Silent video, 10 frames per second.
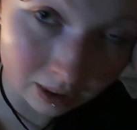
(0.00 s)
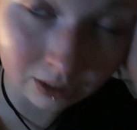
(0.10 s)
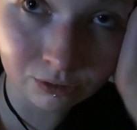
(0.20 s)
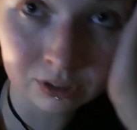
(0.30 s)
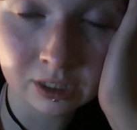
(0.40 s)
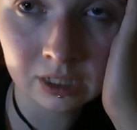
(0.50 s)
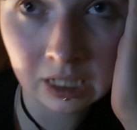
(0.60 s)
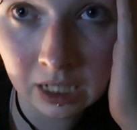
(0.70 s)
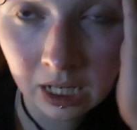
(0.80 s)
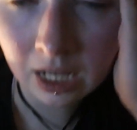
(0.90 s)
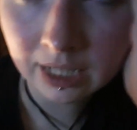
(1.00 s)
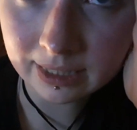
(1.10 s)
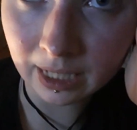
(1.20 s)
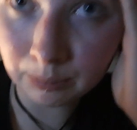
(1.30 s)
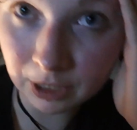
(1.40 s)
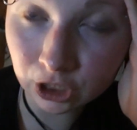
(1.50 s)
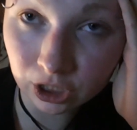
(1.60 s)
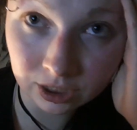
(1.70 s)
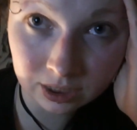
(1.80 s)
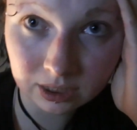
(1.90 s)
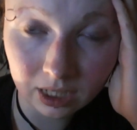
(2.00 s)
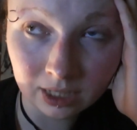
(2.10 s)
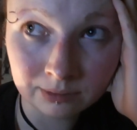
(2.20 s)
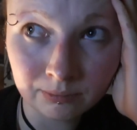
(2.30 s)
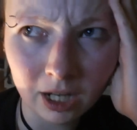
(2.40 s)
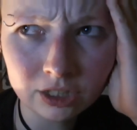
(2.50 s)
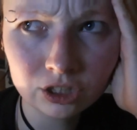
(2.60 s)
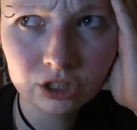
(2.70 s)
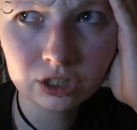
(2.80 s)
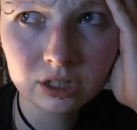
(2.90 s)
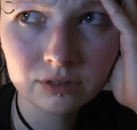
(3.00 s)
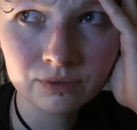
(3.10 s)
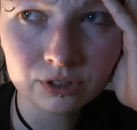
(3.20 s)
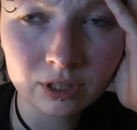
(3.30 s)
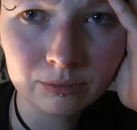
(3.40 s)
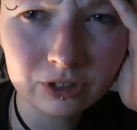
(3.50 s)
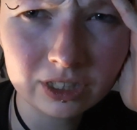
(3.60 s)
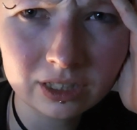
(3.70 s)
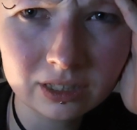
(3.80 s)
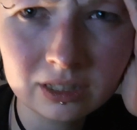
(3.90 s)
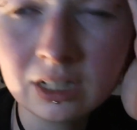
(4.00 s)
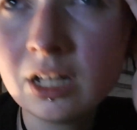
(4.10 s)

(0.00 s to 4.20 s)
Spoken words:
I don't really take pictures as much for some reason.